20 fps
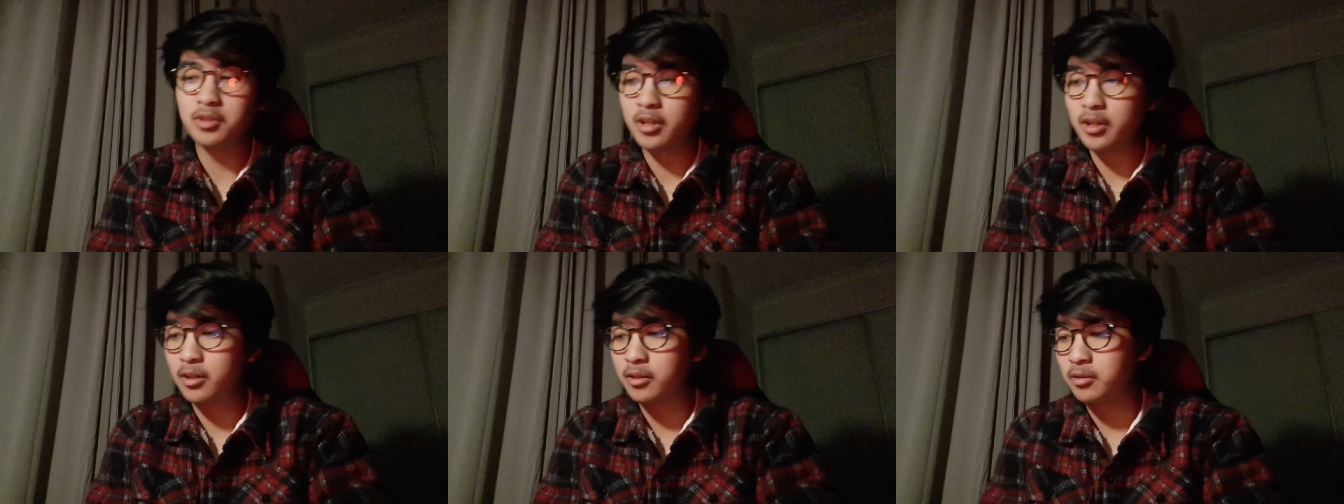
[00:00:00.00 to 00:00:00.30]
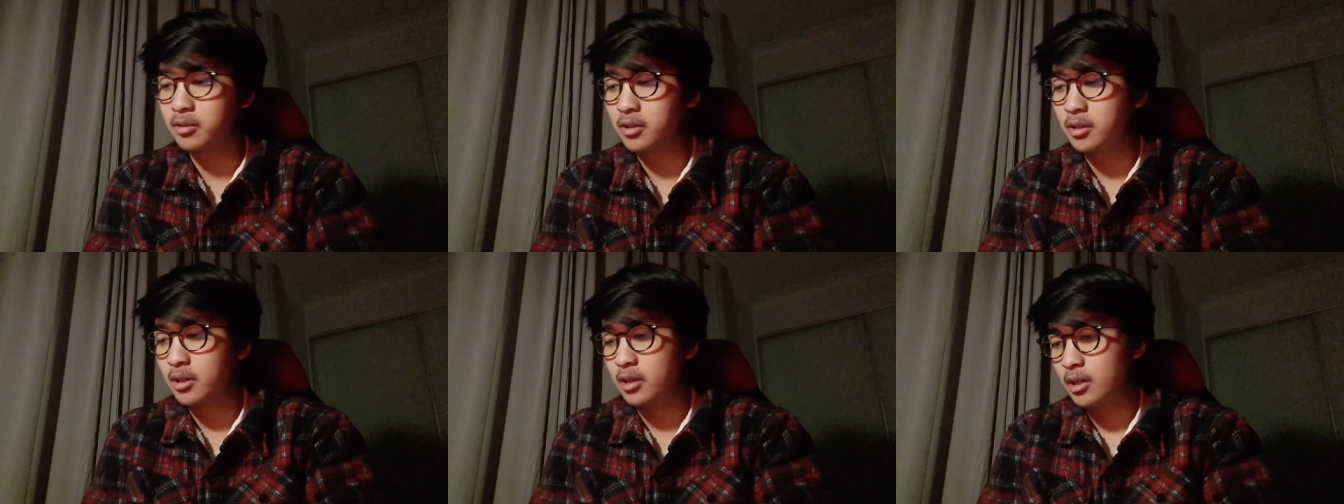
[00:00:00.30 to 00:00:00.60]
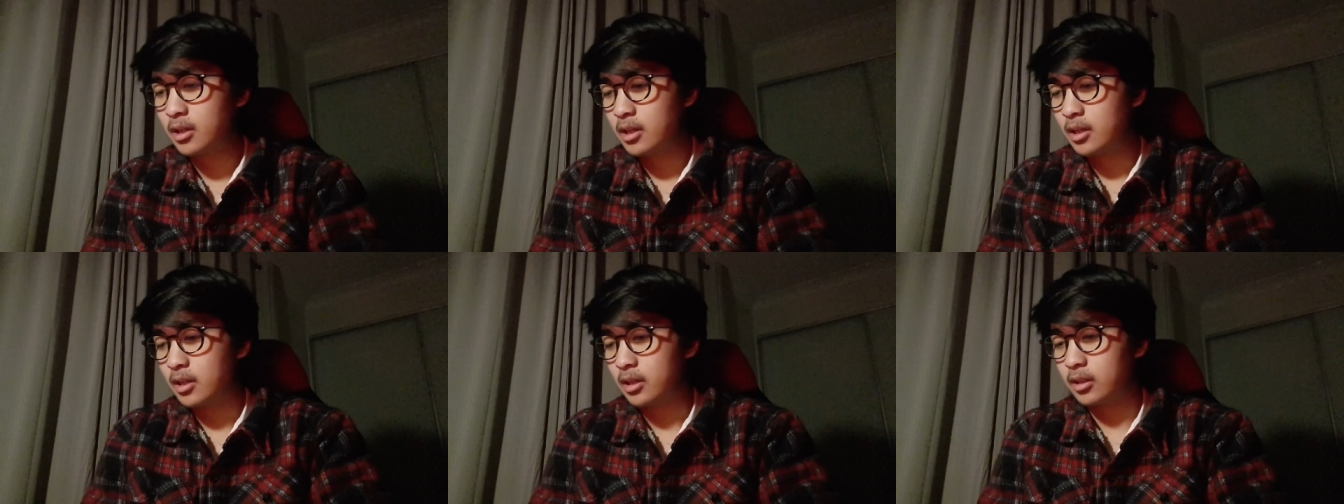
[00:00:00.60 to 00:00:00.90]
now.
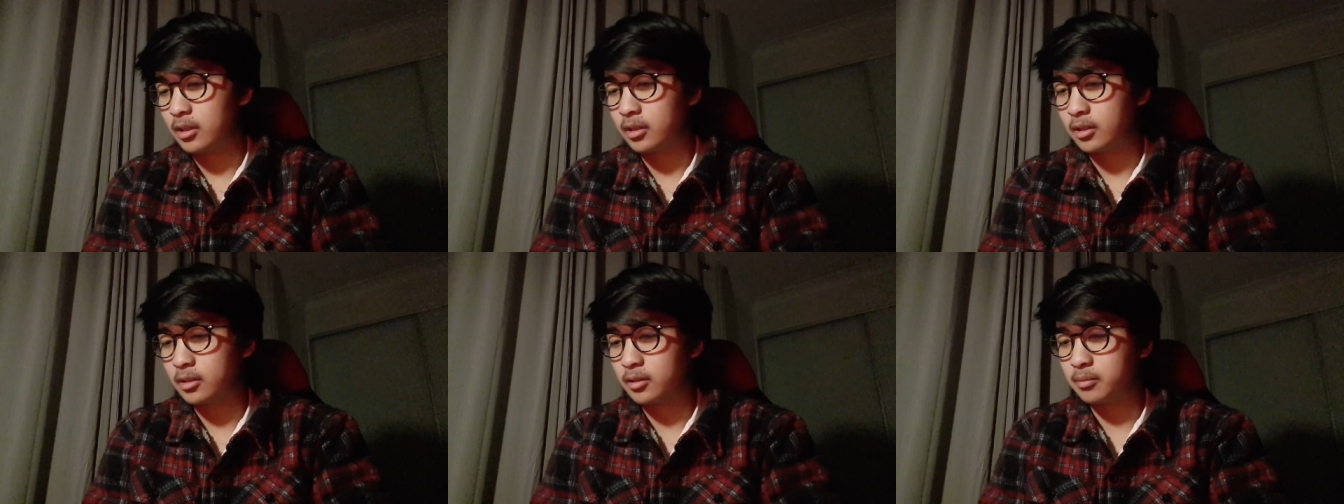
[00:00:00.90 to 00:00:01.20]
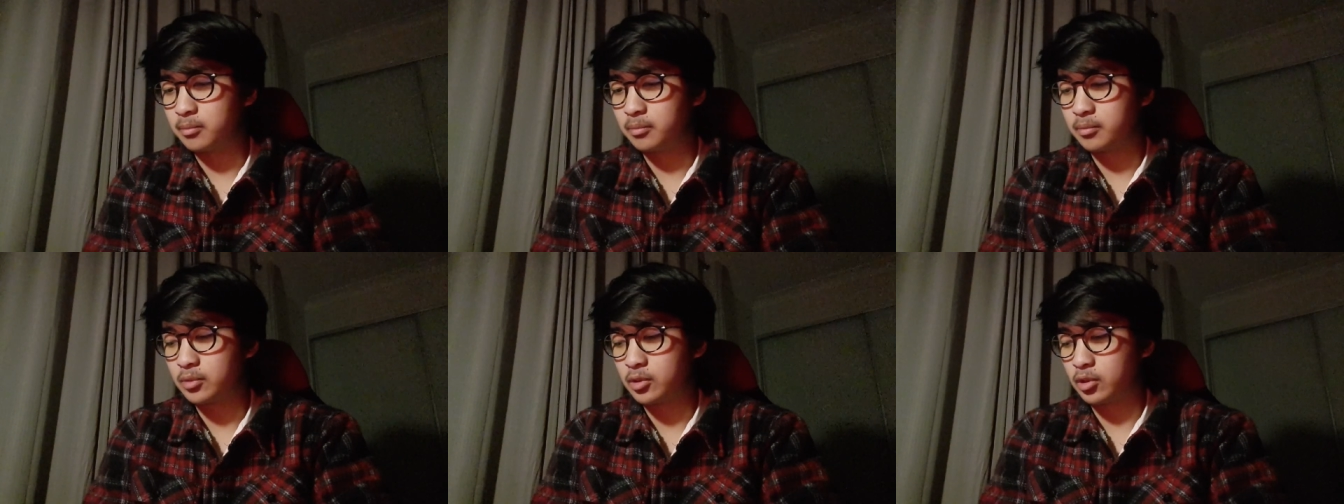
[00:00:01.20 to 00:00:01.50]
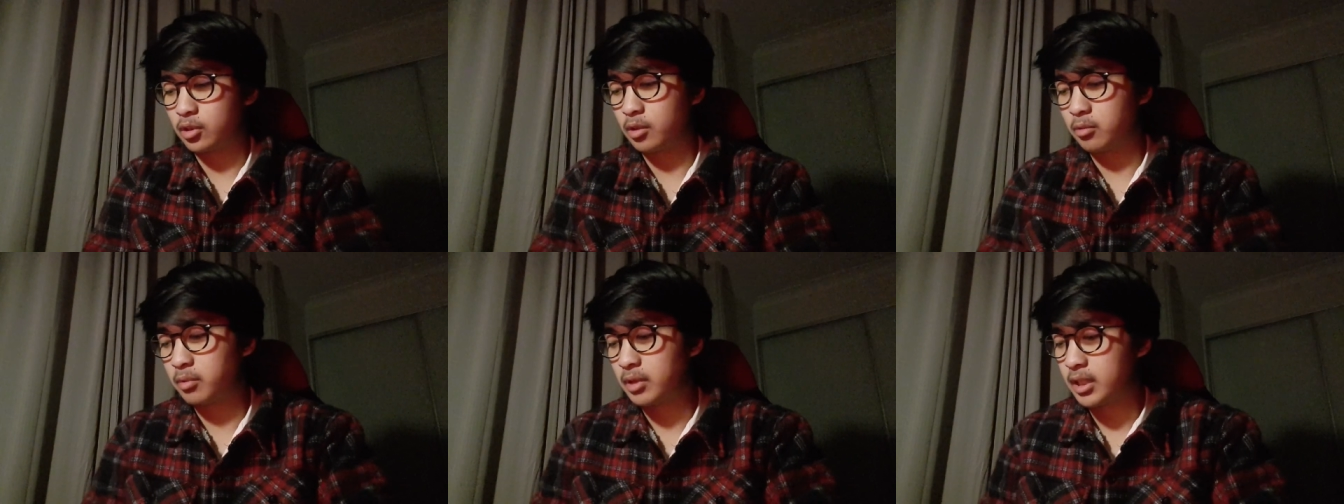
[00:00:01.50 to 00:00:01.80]

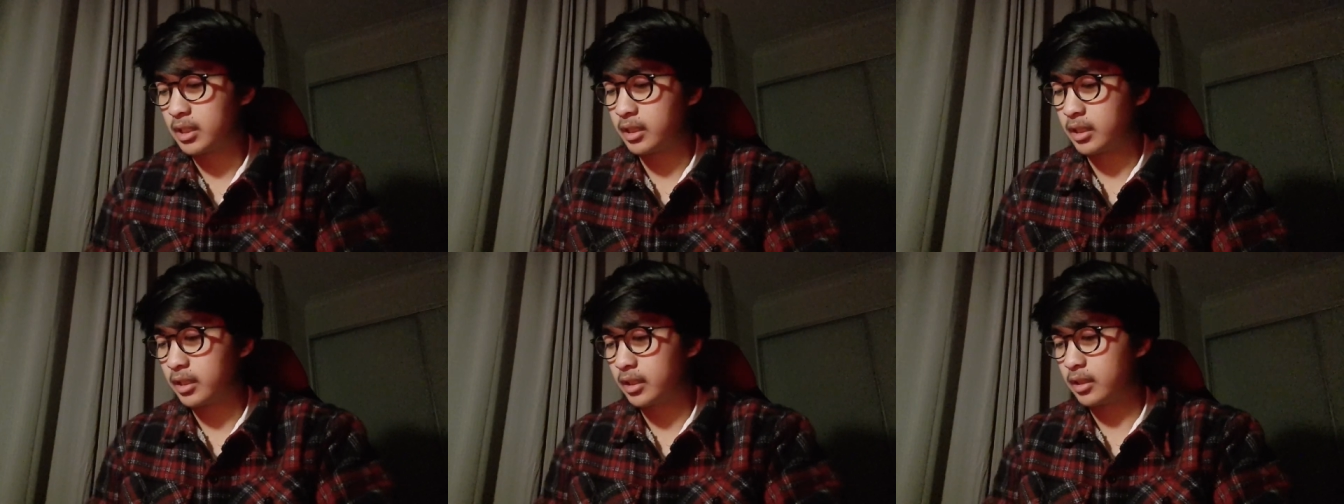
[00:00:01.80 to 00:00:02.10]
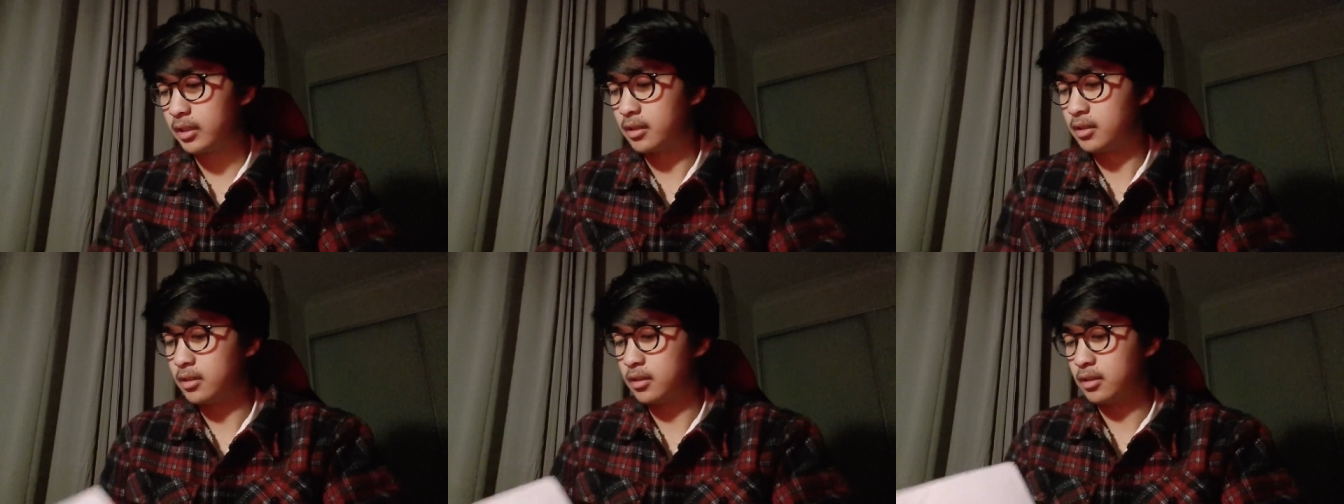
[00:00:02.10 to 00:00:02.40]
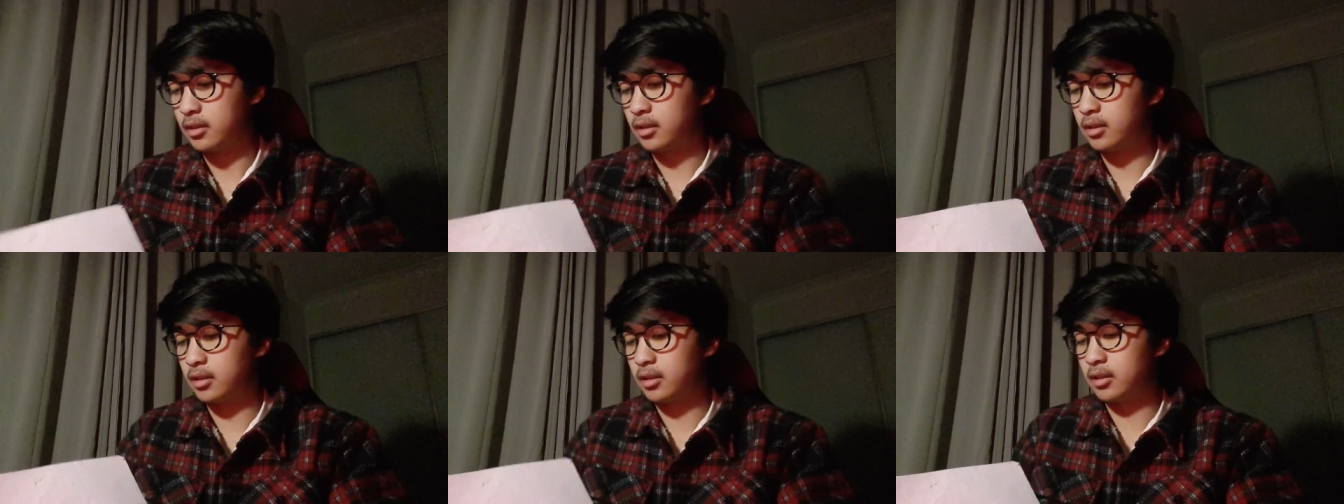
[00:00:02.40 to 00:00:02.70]
So I went ahead
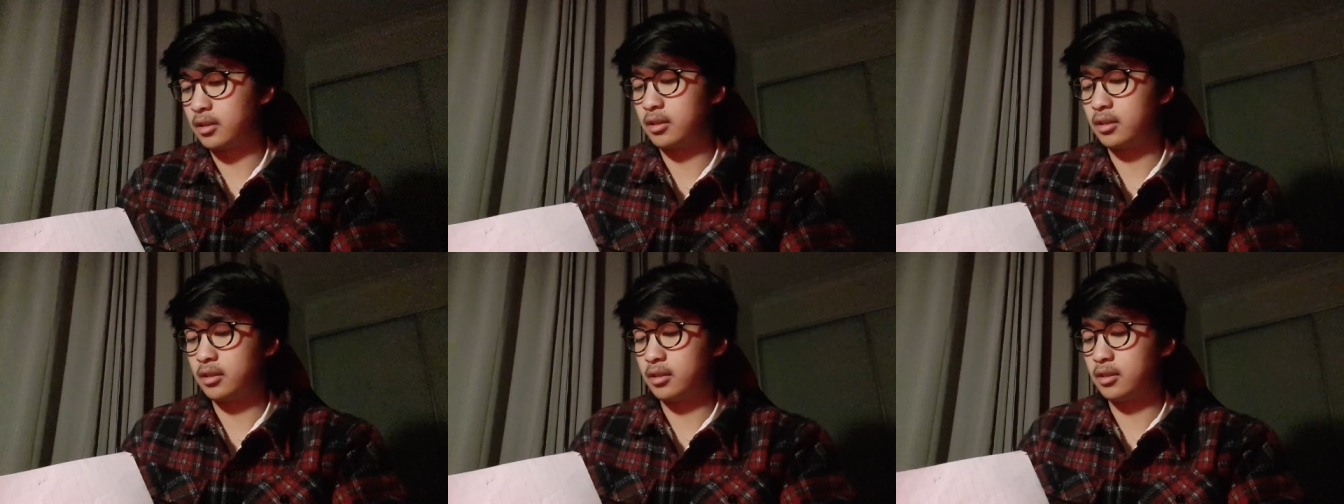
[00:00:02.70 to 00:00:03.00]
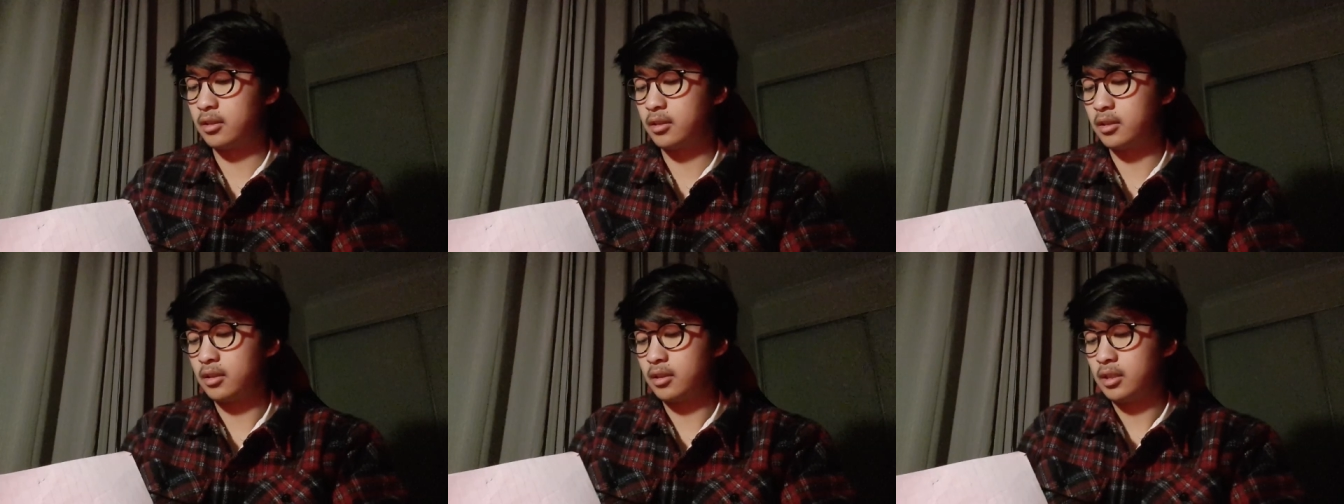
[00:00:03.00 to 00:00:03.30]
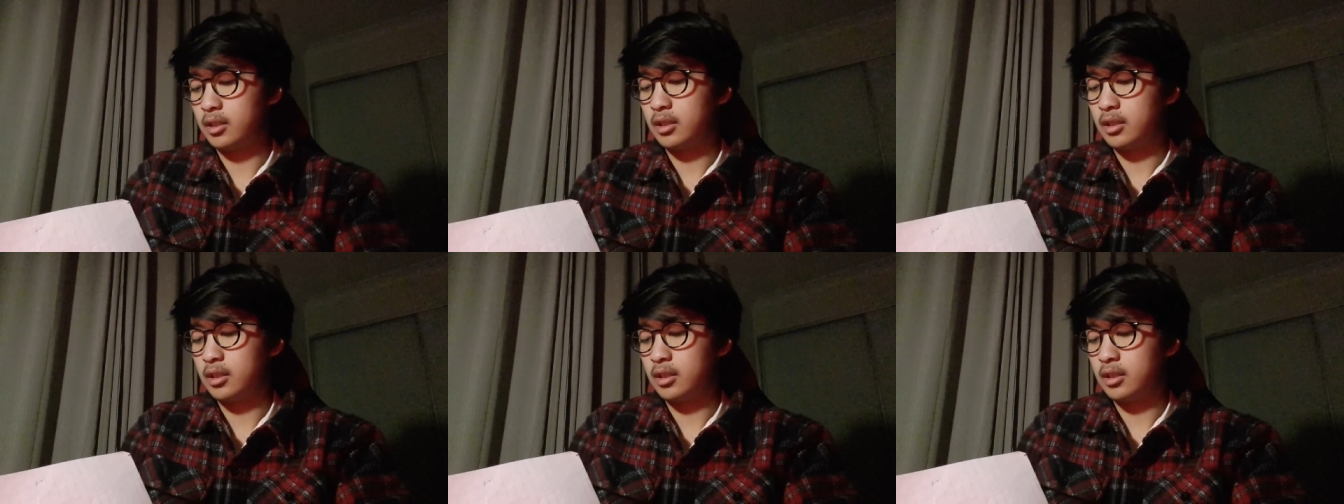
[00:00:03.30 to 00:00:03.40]
and